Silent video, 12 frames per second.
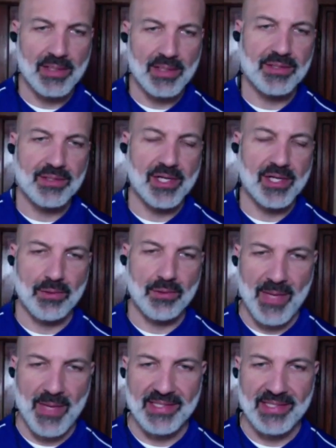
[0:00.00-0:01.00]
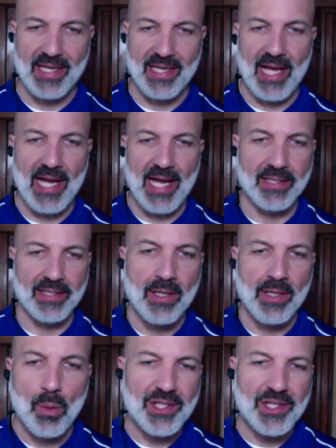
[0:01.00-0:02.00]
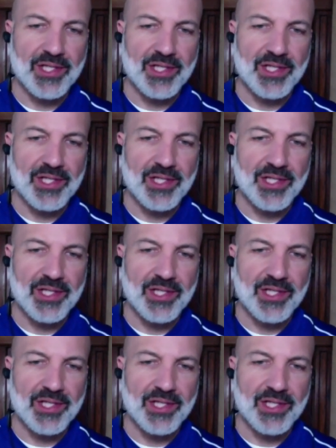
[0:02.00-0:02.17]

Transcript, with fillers: If all instruction remains online,